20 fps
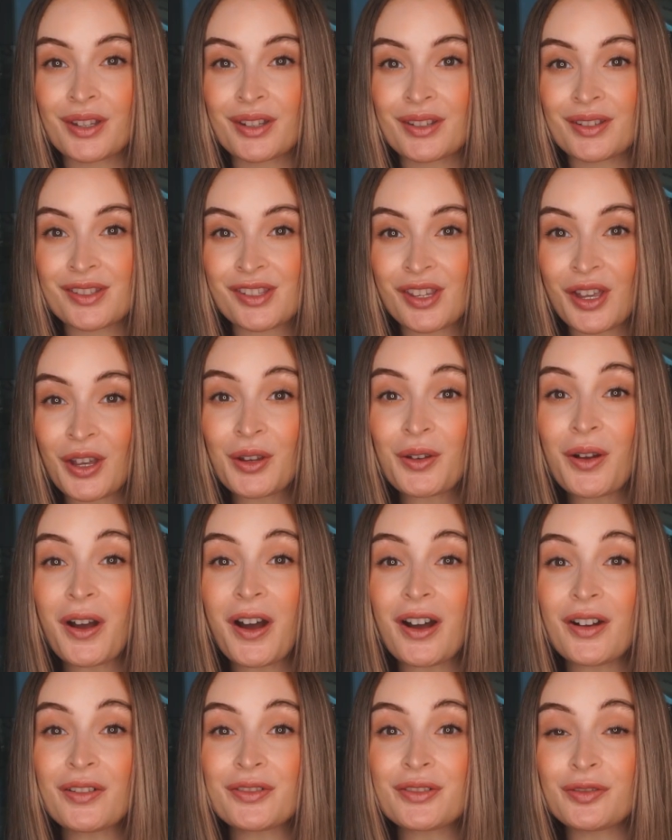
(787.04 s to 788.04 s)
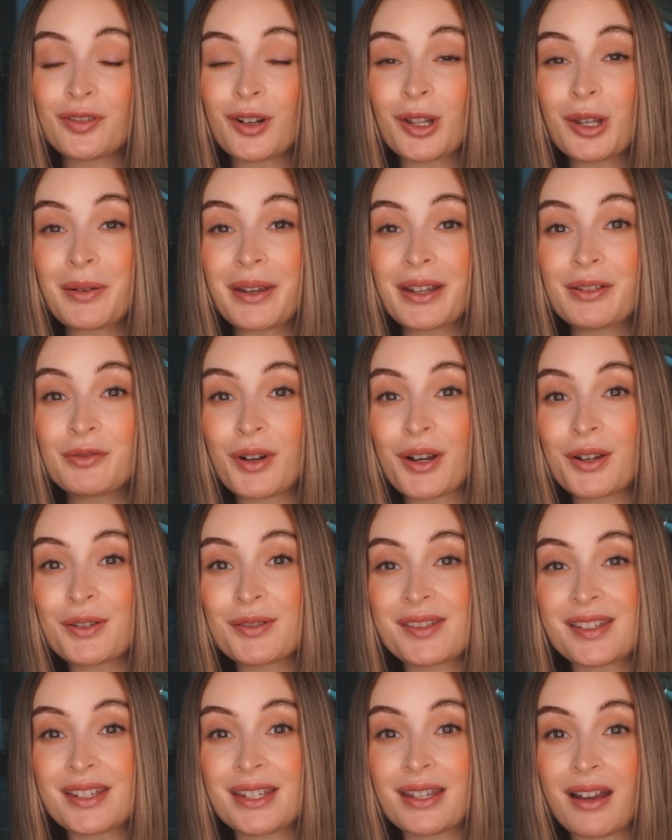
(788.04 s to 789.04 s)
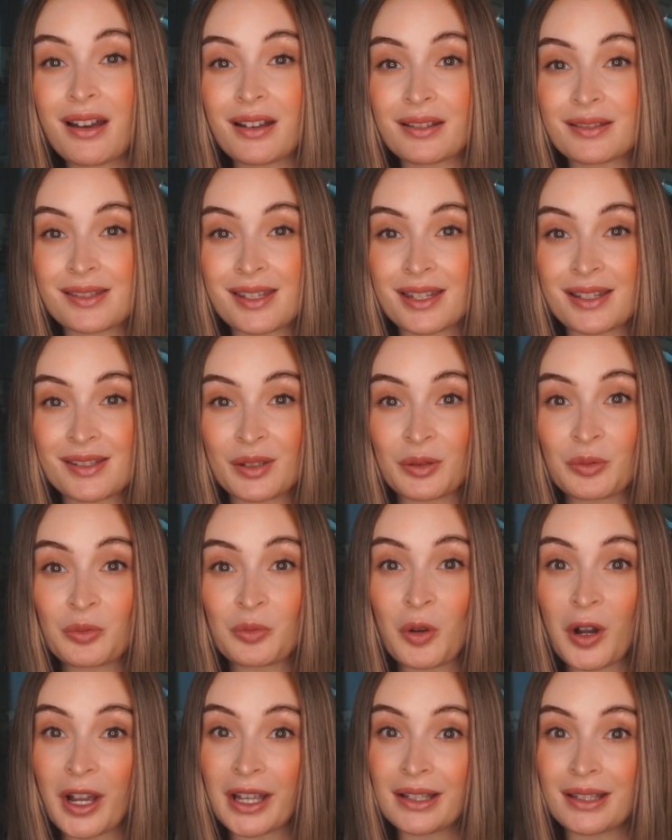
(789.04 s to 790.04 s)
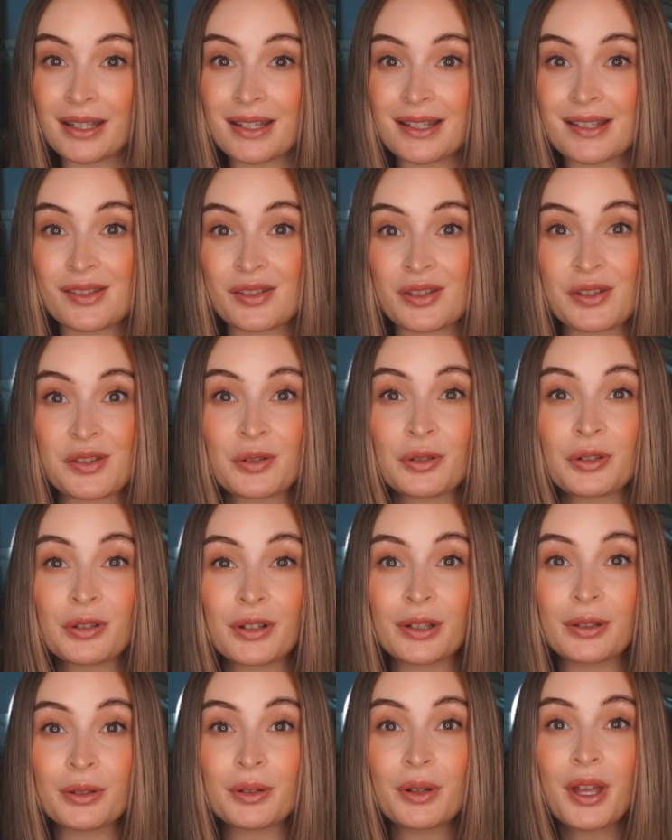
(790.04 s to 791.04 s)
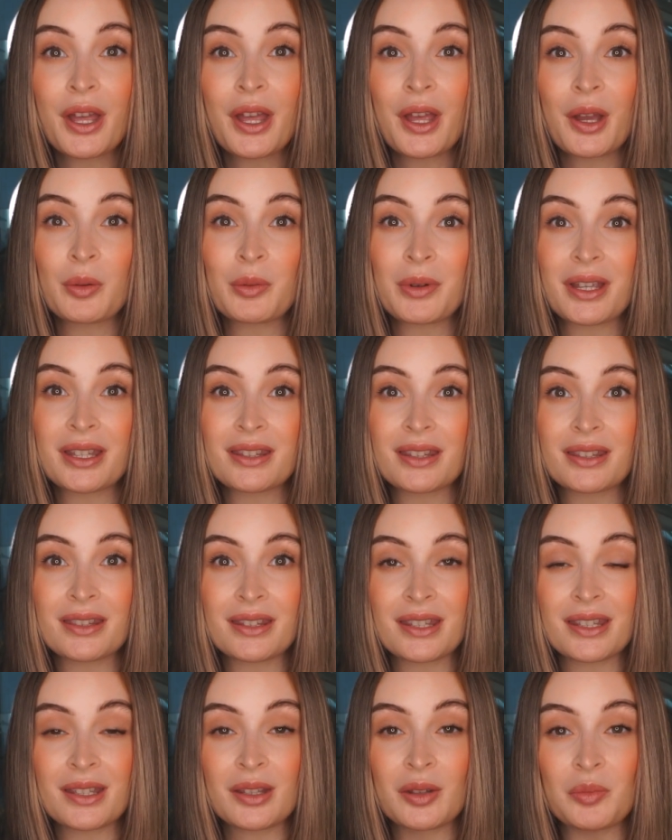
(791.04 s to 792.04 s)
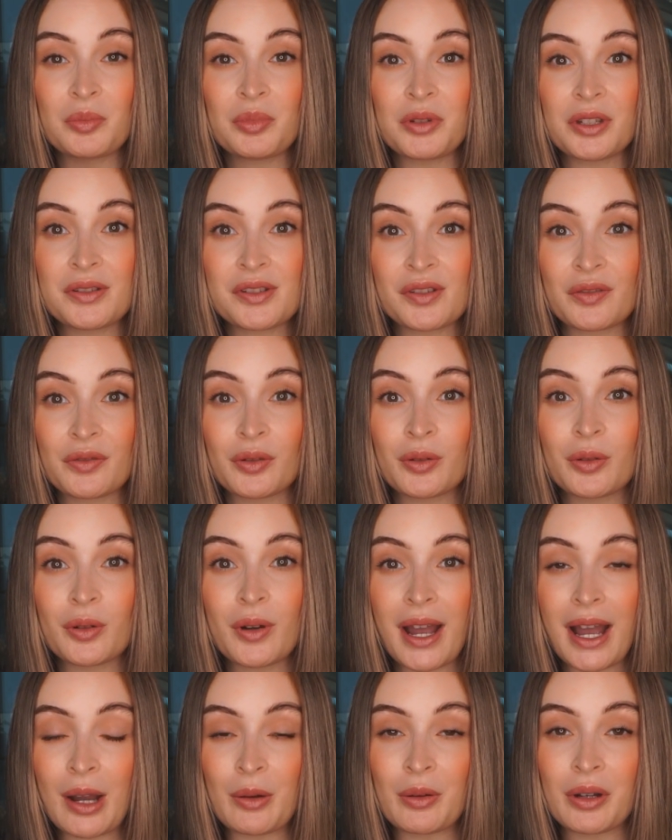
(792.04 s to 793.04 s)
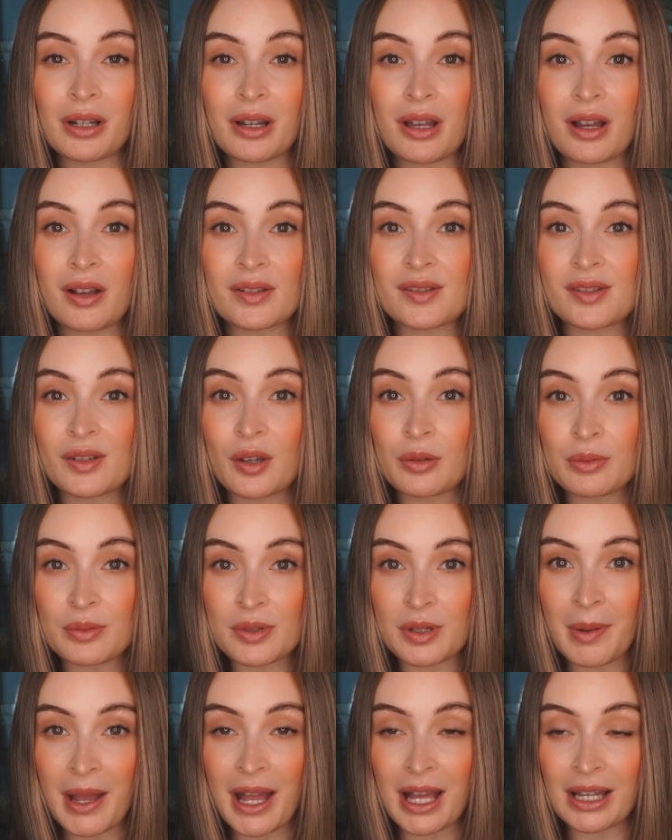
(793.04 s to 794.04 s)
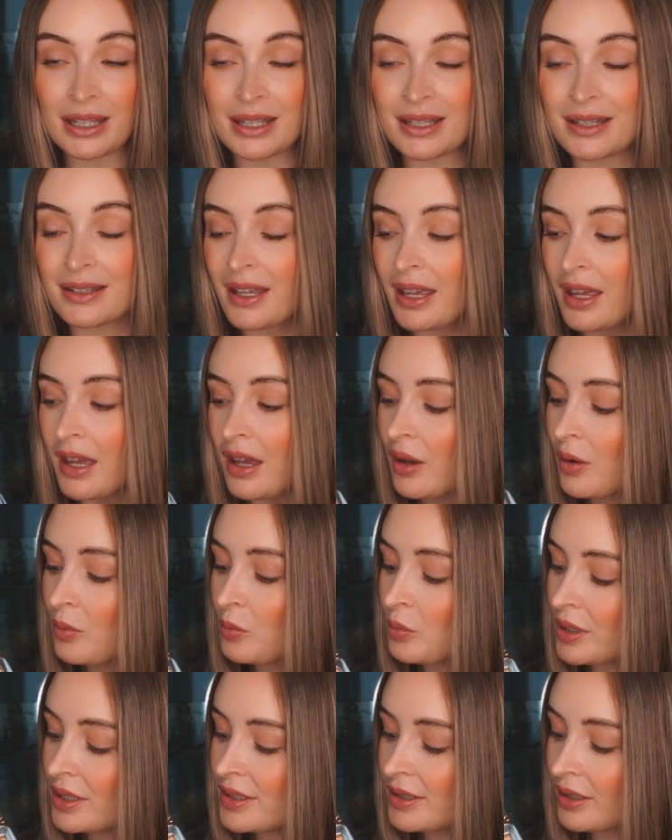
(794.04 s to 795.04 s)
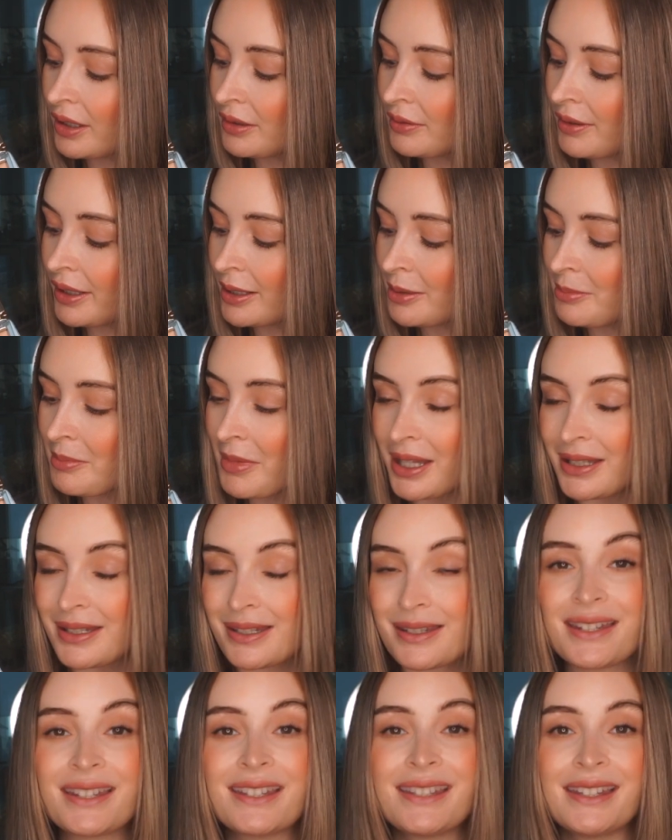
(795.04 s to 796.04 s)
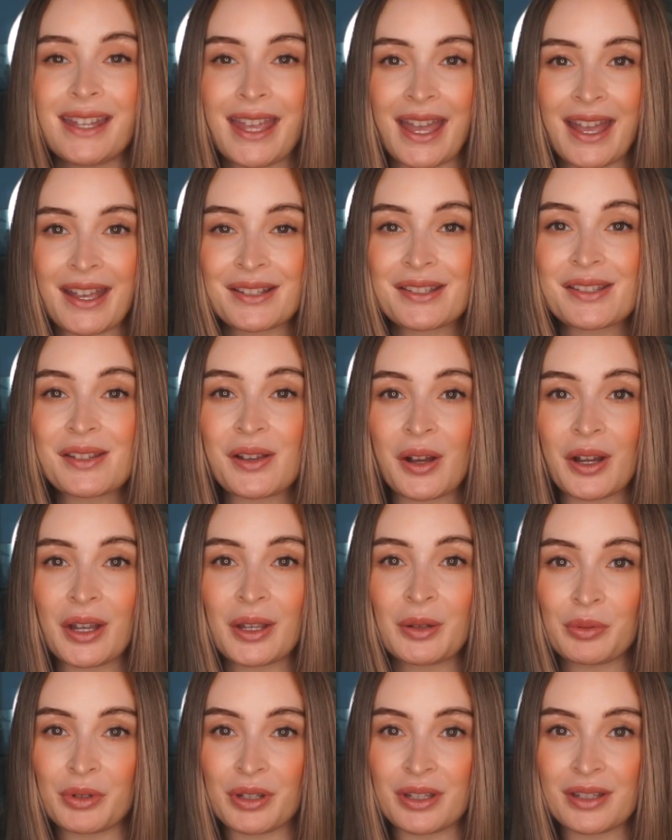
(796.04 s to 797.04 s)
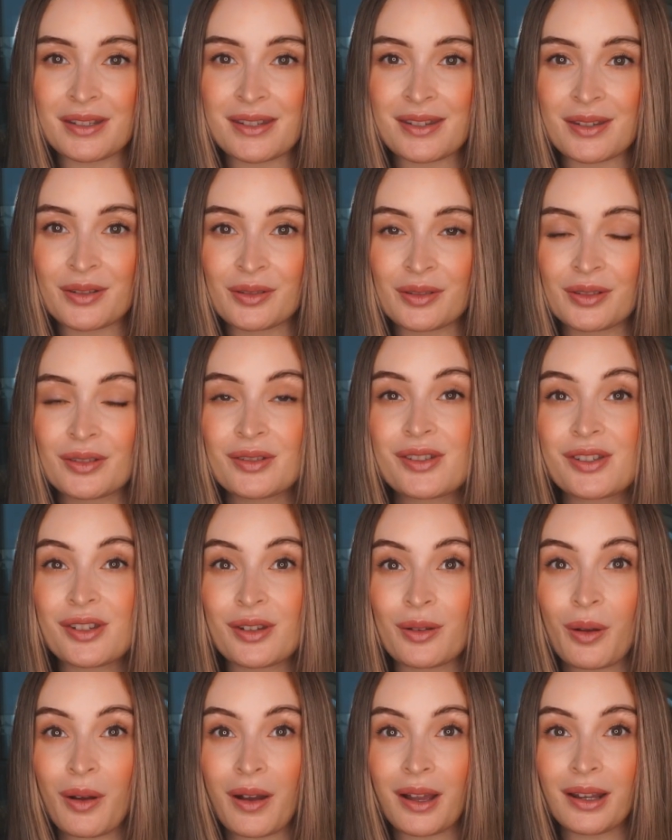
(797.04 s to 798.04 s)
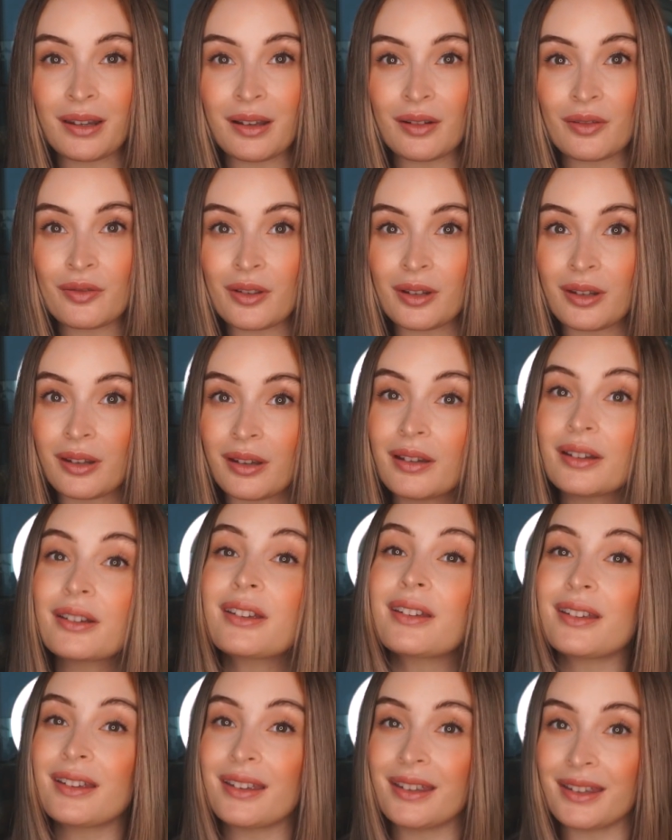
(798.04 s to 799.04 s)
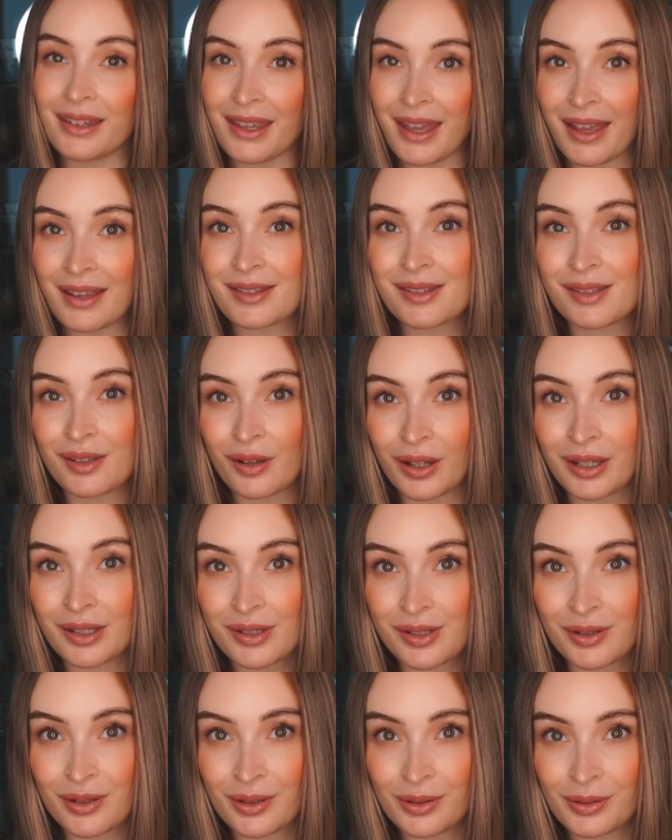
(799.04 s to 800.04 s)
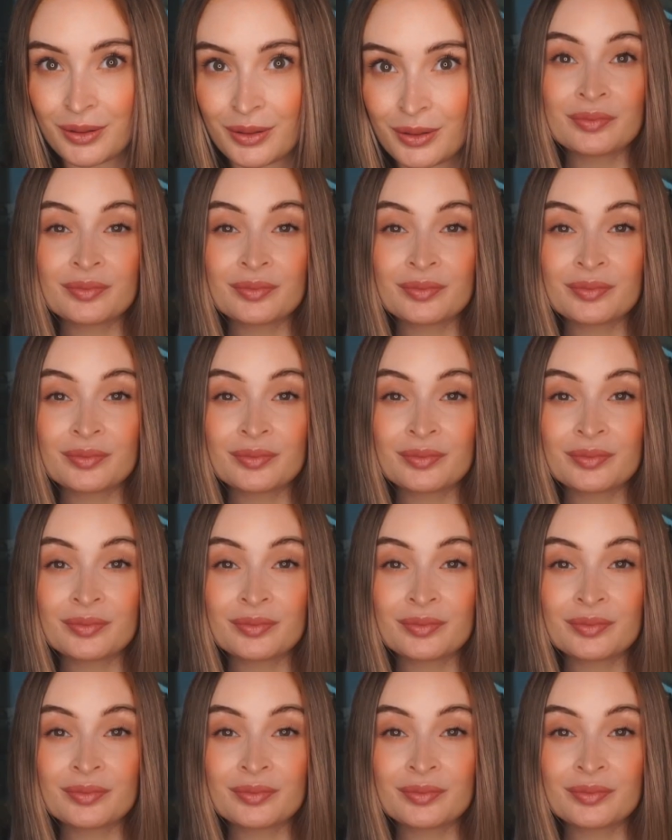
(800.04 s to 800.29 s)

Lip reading: So after following Rosie Huntington Whiteley's tutorial with the beautiful Hourglass sculpture palette, would I recommend it? Yes, I would. Do I love the look? Yes, I do.